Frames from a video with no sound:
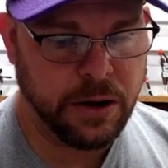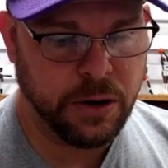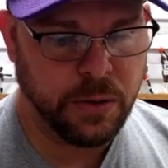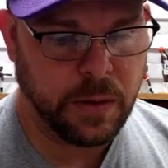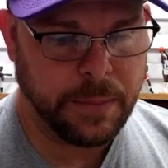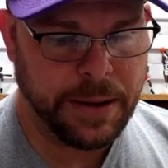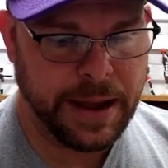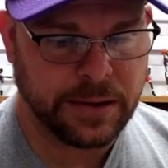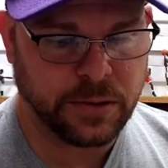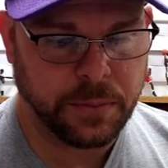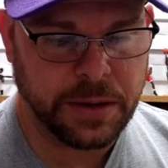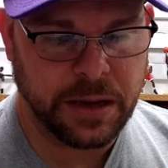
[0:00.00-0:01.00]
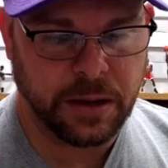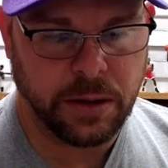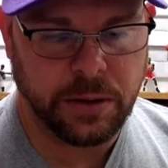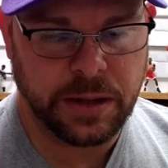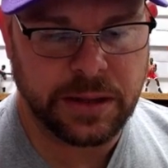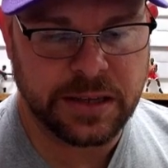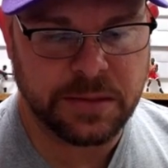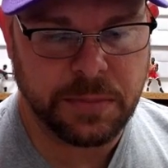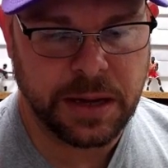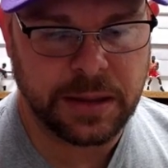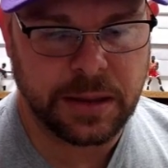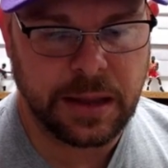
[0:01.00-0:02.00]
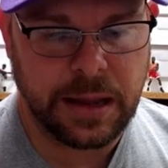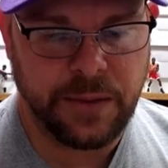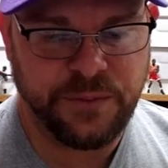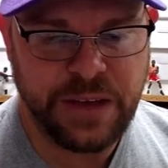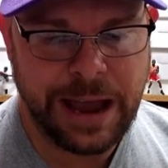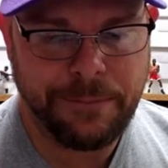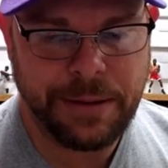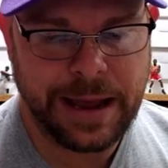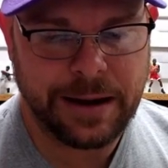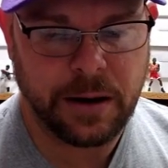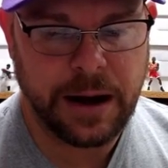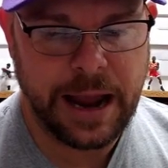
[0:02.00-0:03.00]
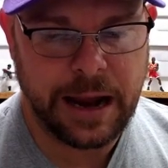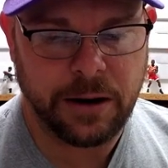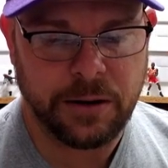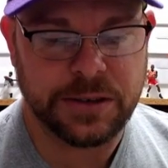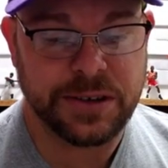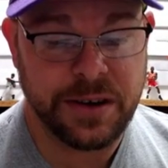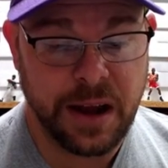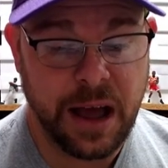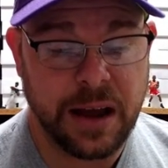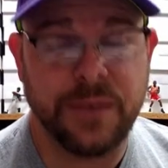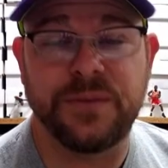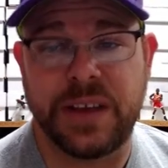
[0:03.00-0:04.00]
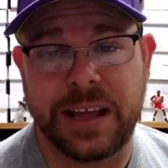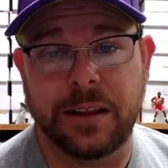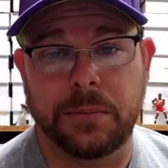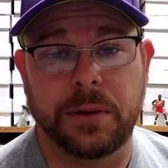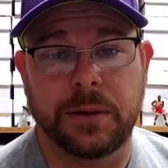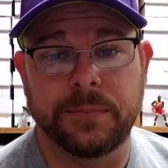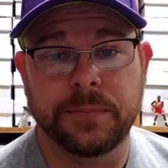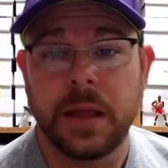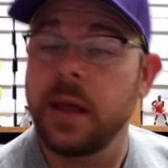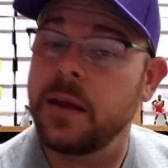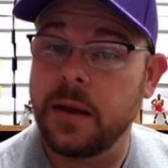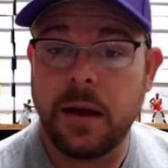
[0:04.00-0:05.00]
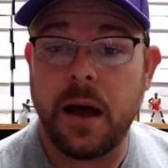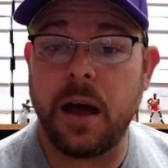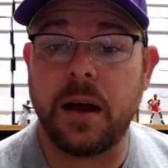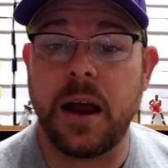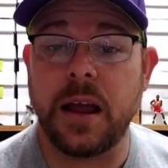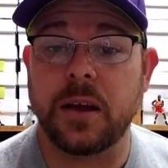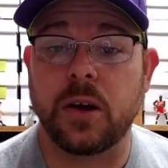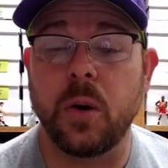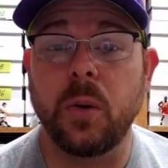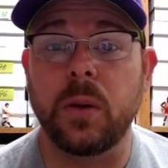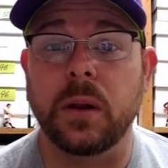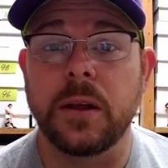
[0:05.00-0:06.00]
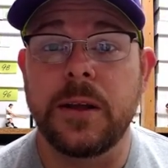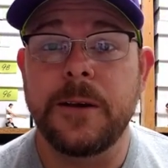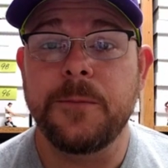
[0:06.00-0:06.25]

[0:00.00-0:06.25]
newer packs will be included this month if fat pack or hanger is not available. All right, cool.